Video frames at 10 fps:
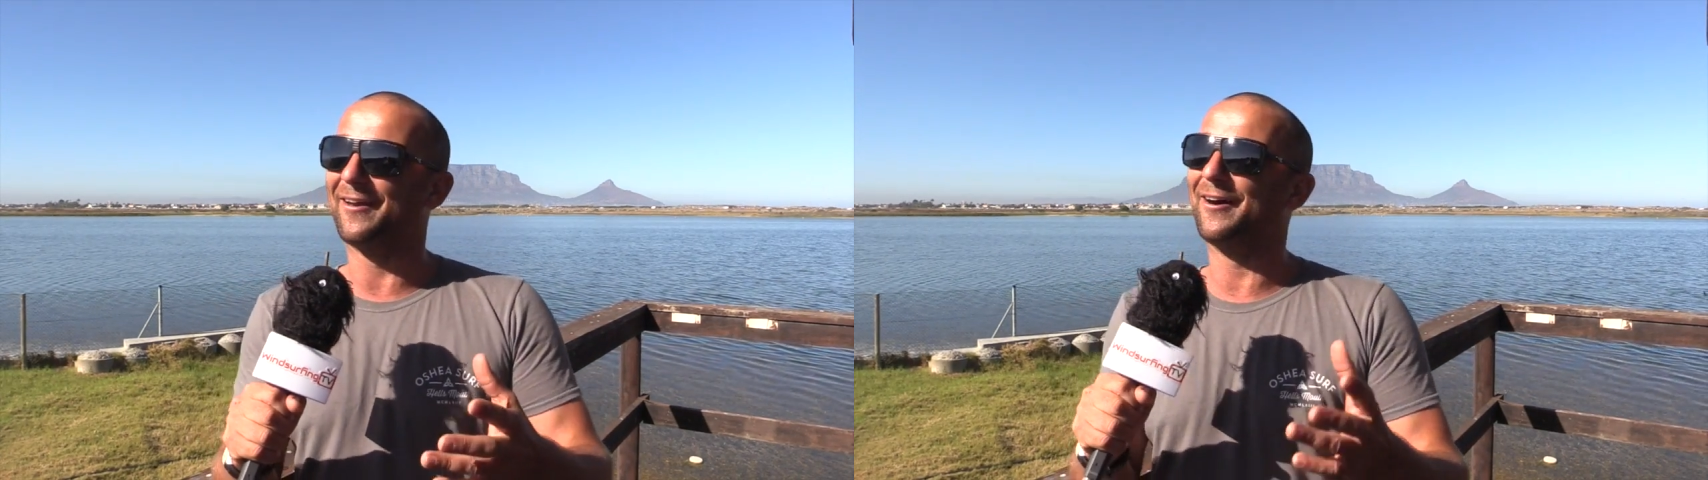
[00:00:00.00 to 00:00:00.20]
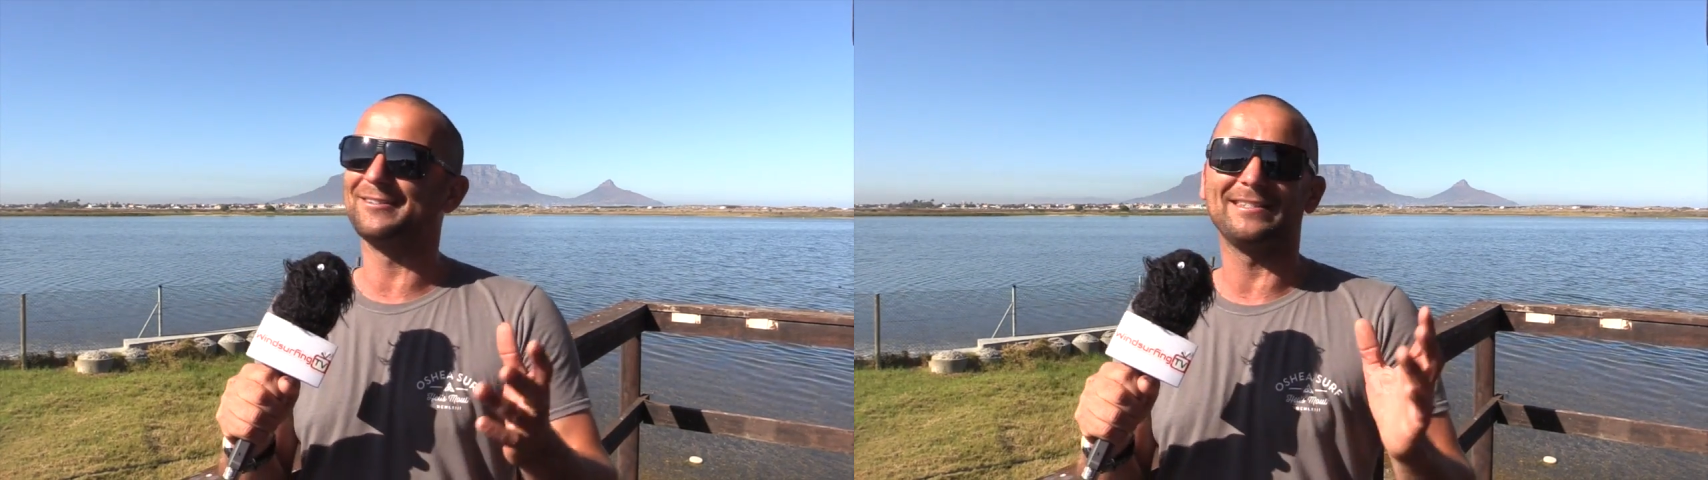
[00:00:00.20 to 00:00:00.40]

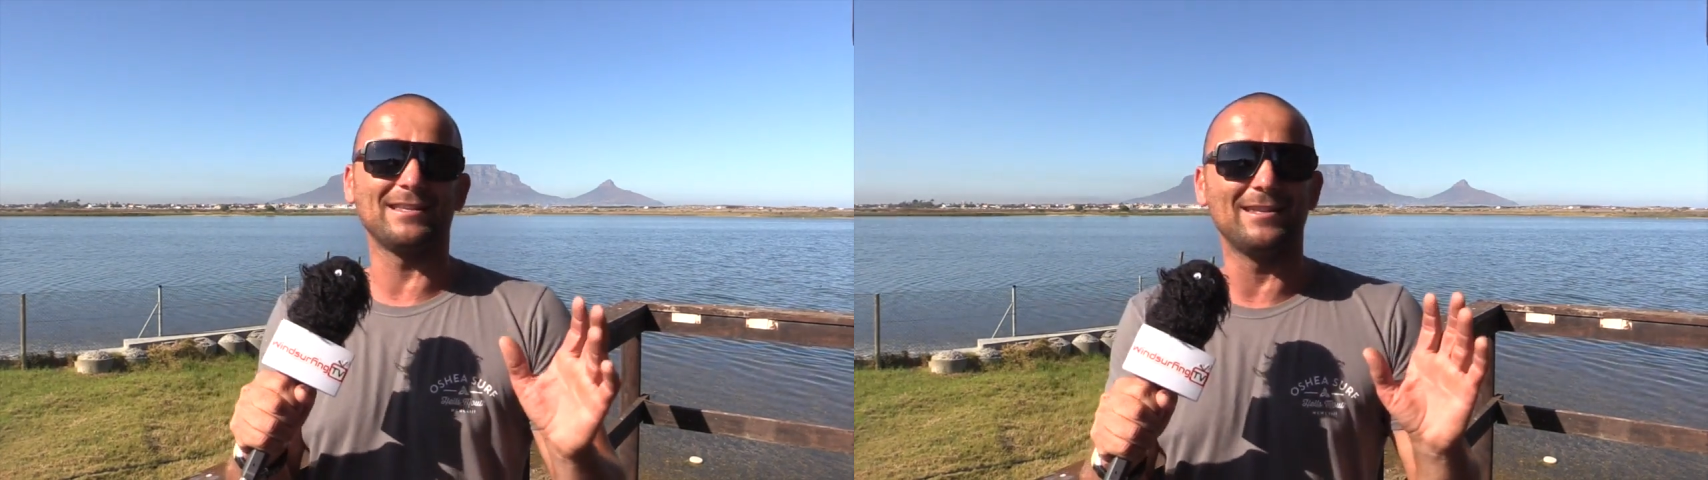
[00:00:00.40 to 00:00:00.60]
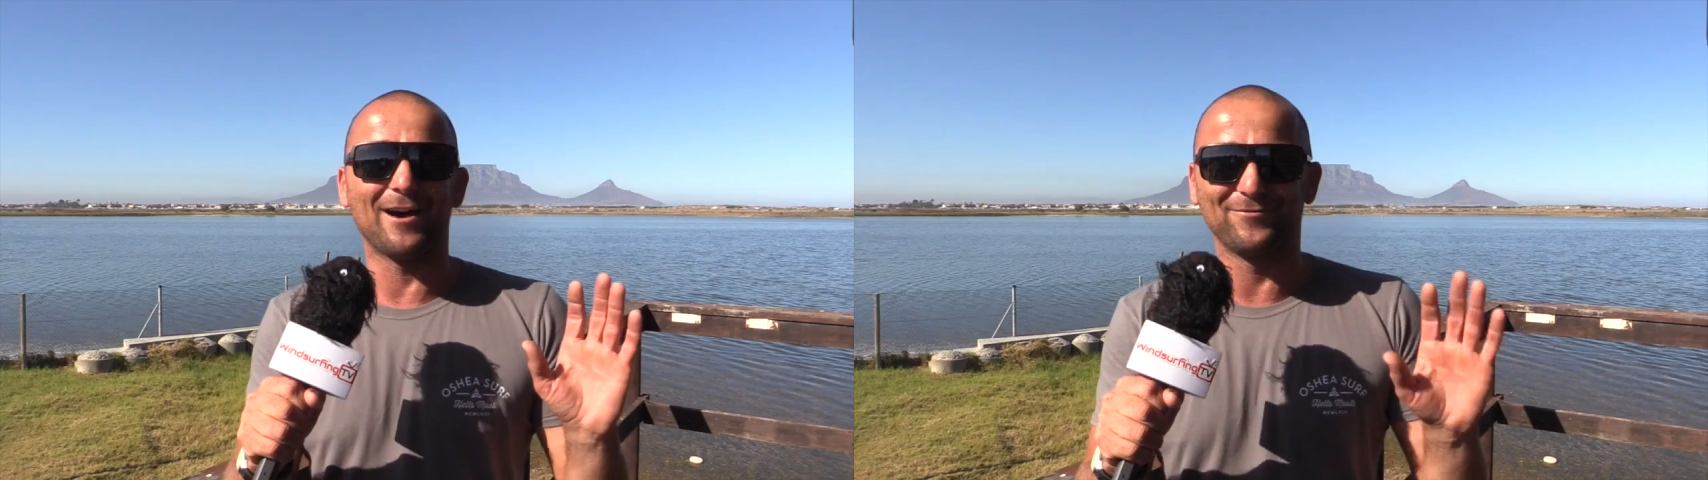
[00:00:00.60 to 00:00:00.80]
oh, this is
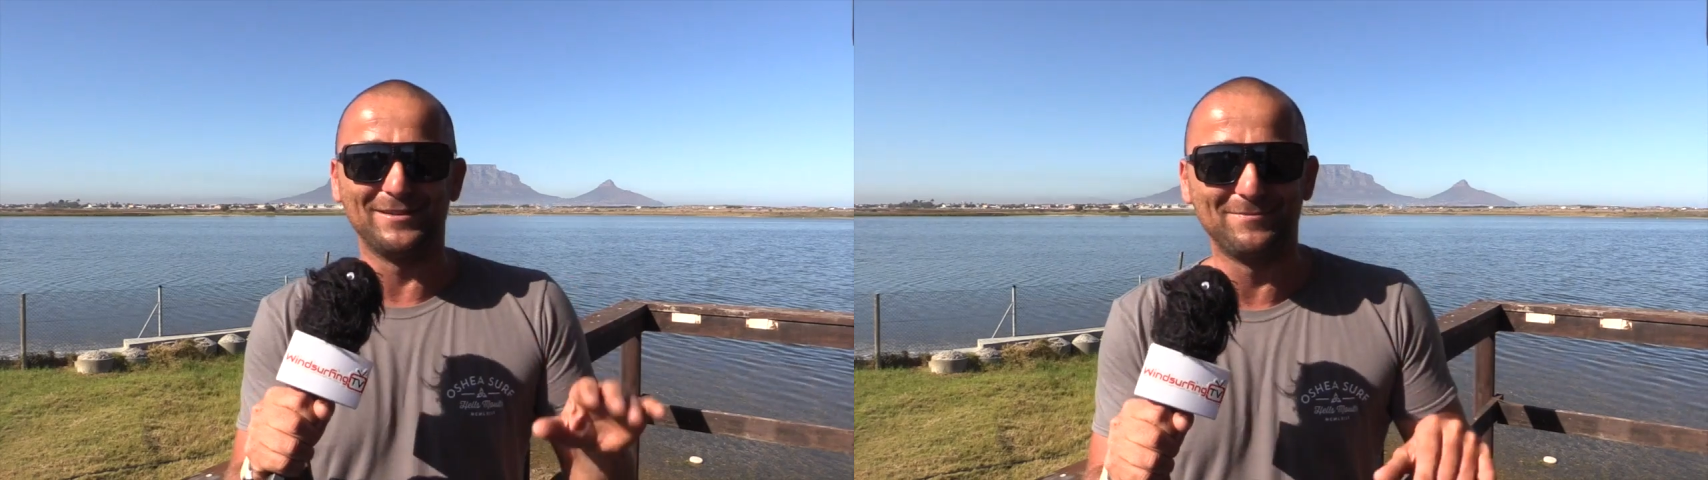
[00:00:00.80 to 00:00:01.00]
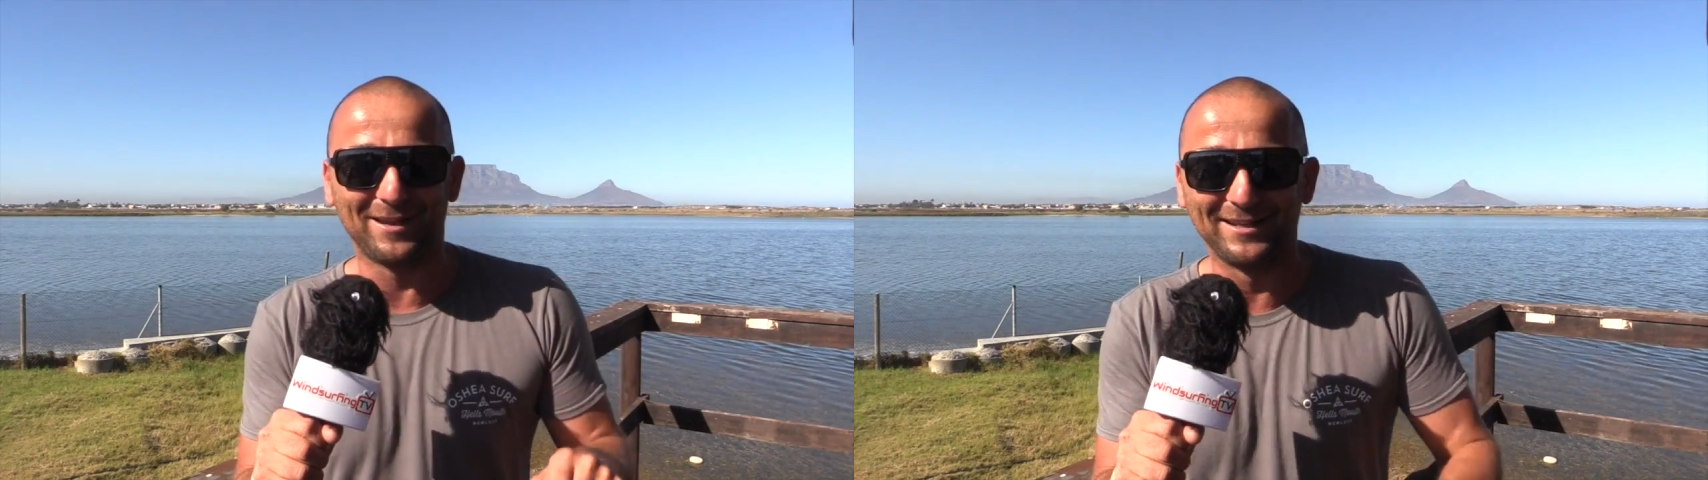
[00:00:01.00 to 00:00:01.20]
a
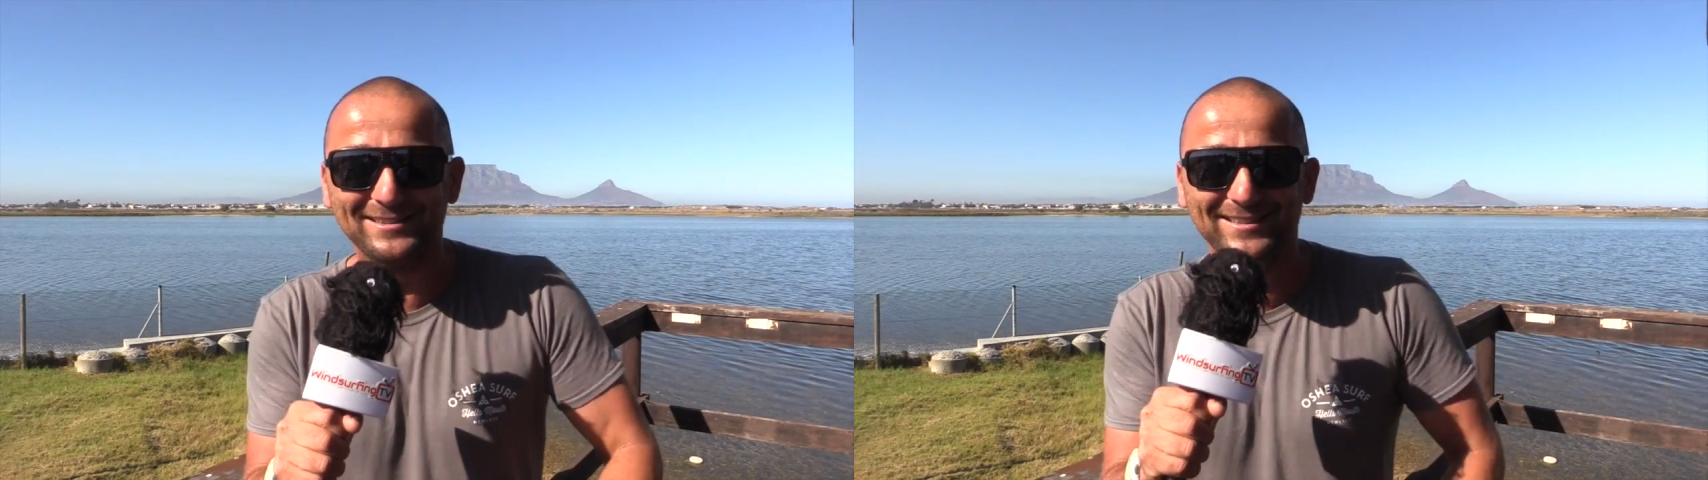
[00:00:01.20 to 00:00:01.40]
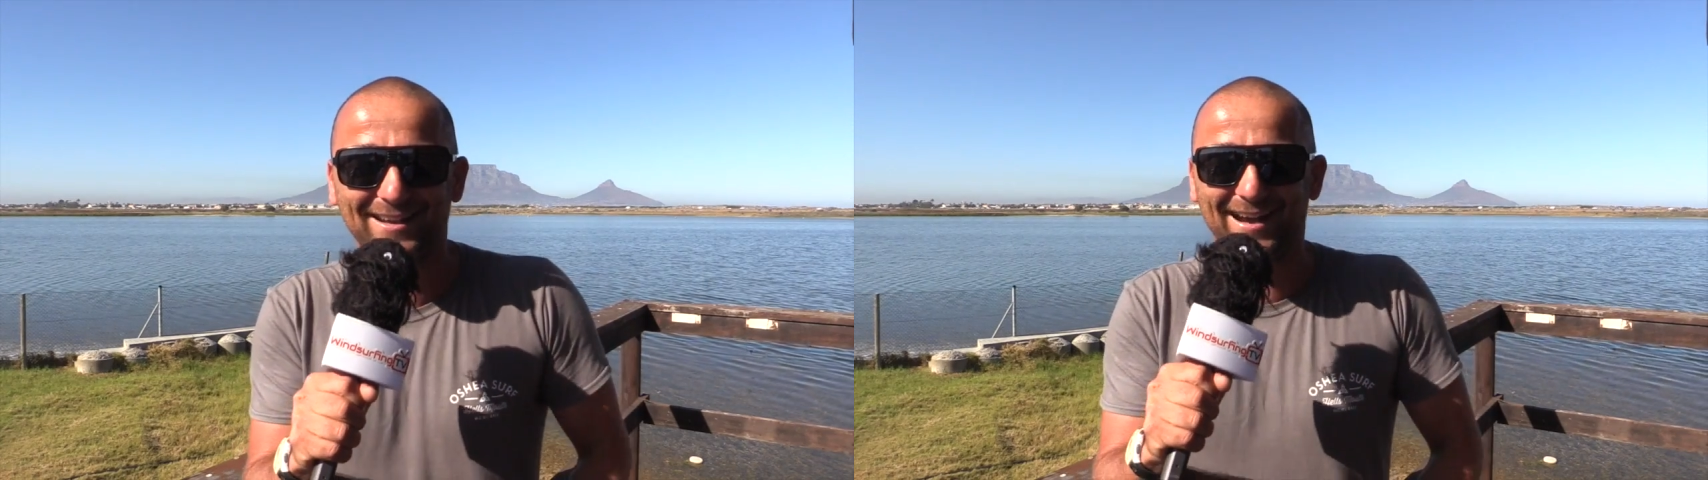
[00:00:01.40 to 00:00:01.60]
lovely place.